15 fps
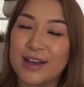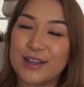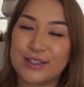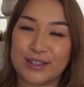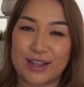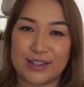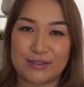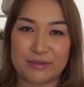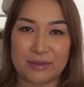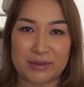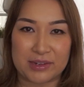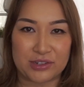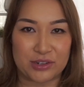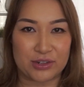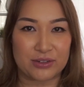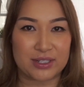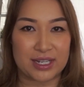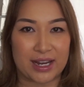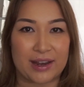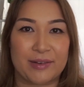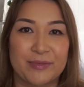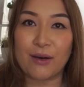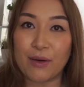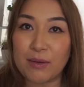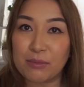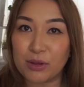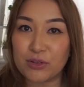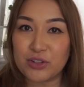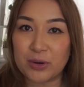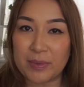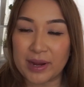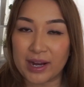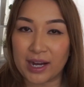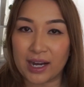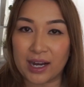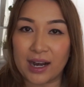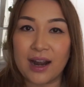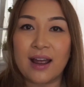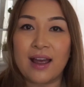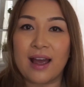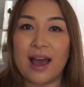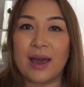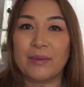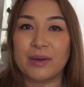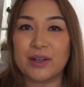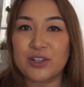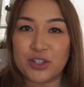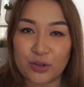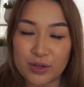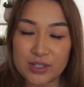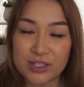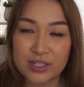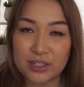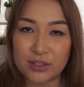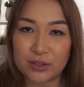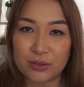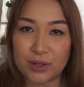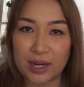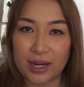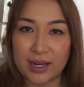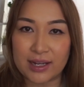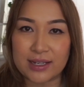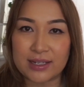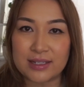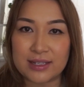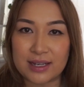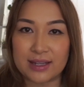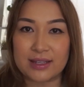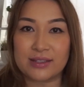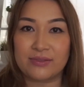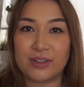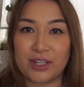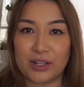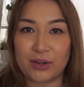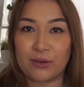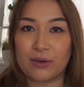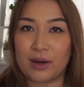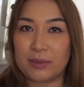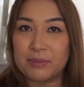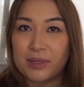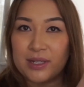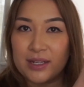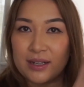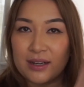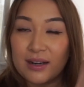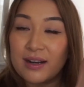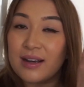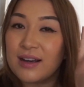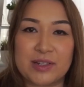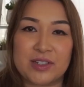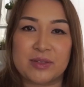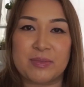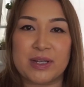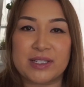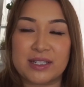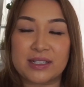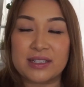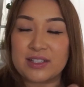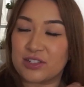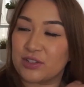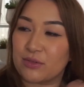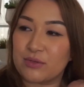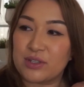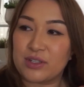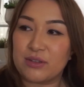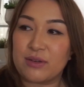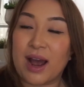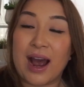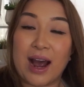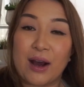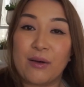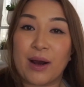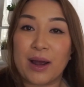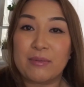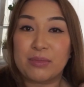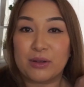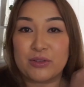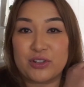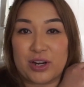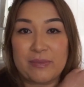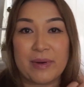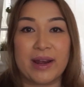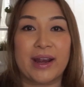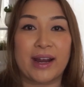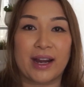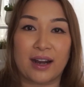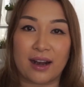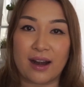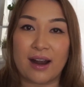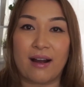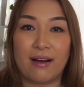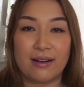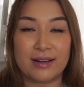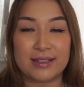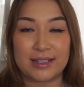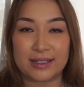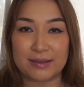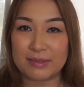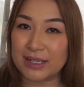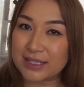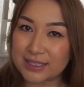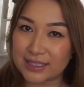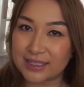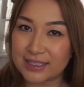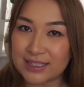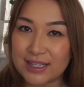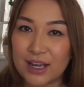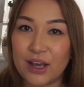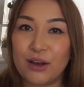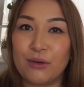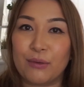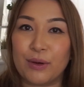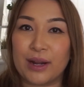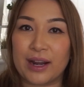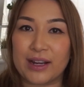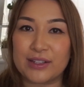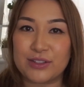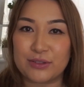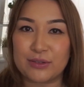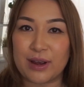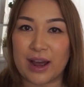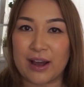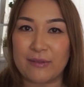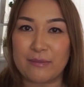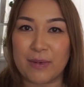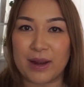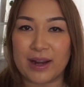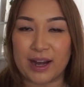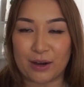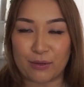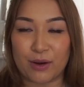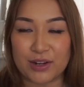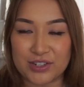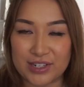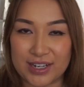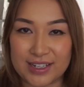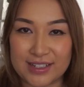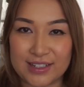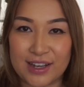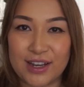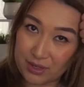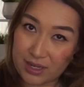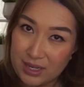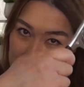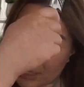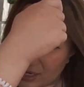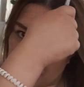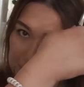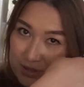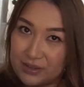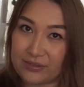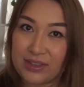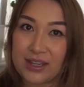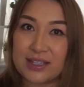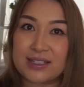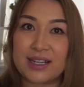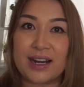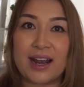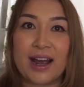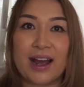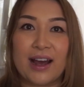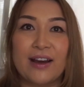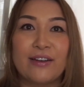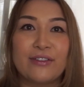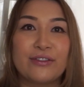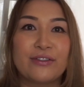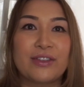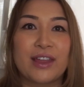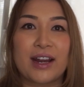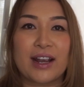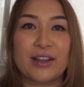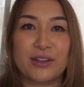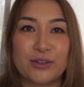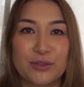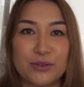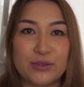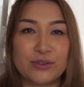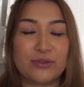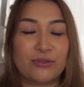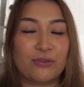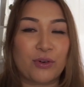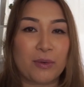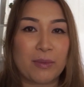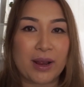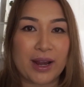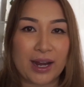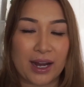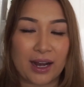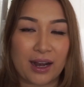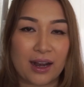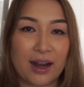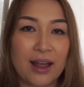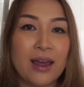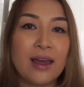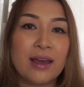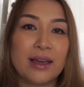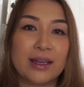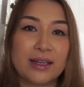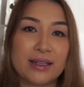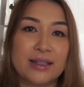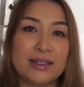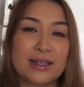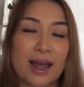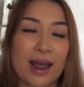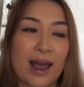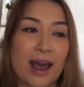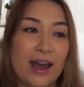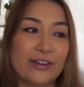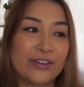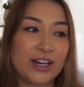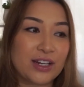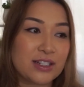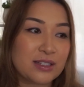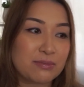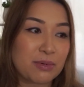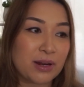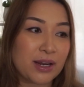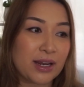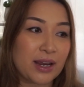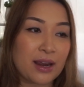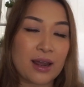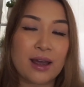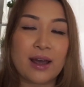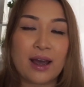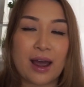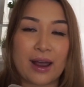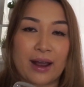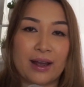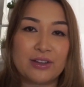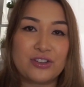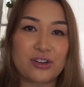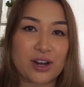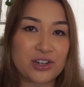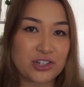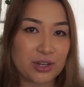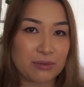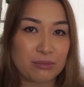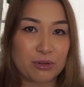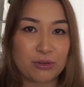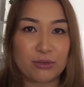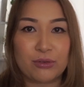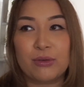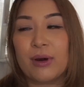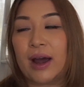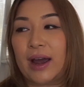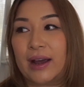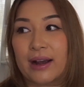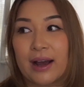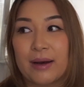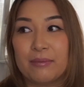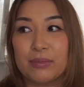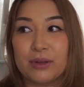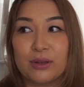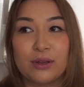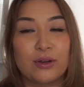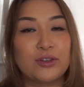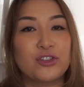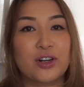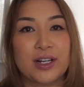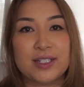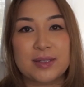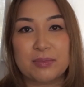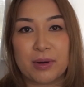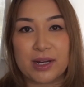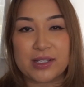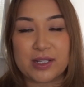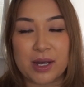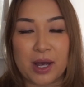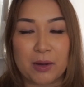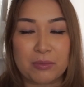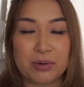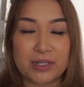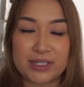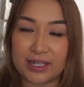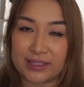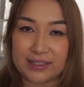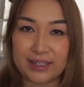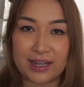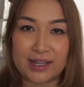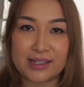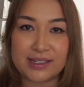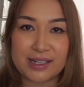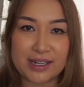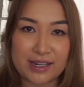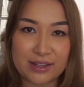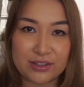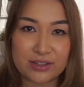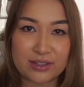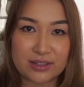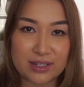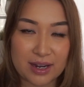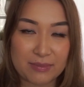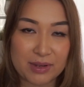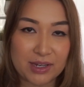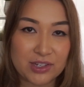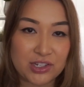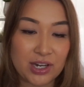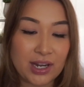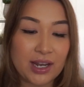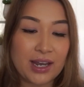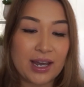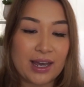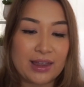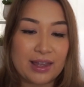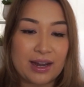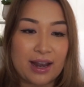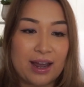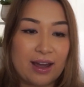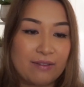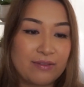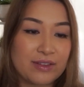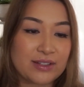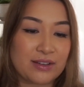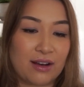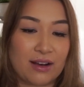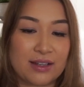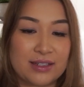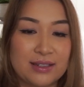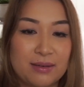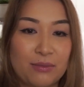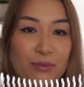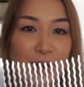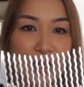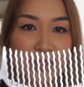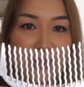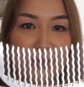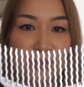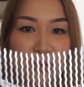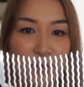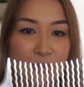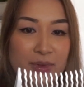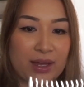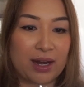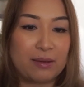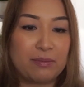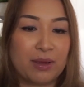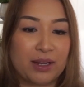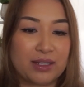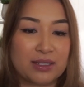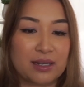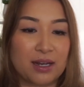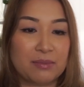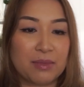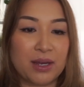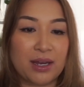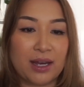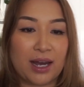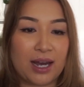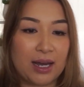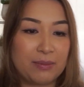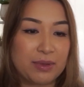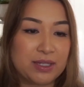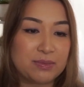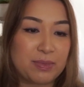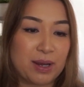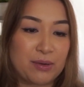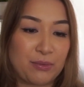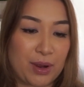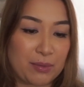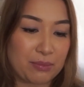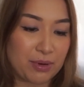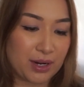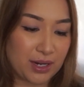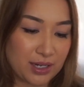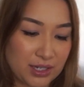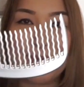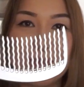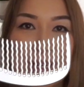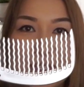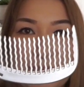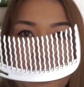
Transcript: So that's what I'm going to show you today. How I blow dry my hair, I'm going to show it to you guys in this video up here. It just basically shows you how I blow dry my hair on a daily basis when I do have my hair wash days. A couple of things that I have that I use for my hair is I have hairspray, I got dry shampoo, I got blow dry spray to help protect against heat damage, and then I have this awesome wide tooth comb that I picked up. It's by Wet Brush, but it's